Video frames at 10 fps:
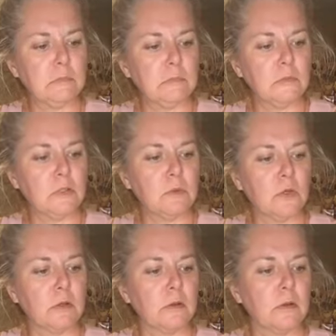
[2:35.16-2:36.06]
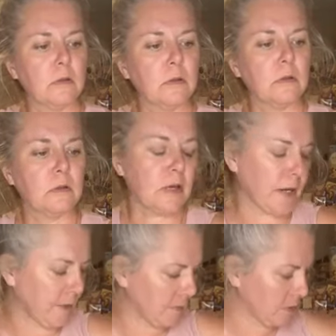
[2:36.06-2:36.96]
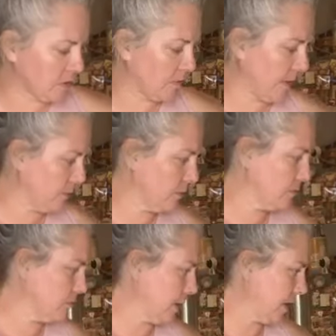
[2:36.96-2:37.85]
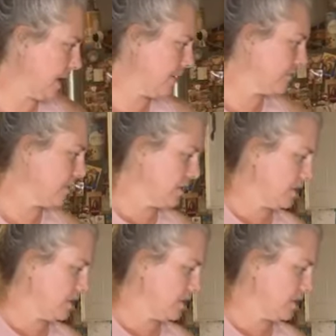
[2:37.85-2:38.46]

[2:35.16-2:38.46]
a mm, little more. All right, looks about like half.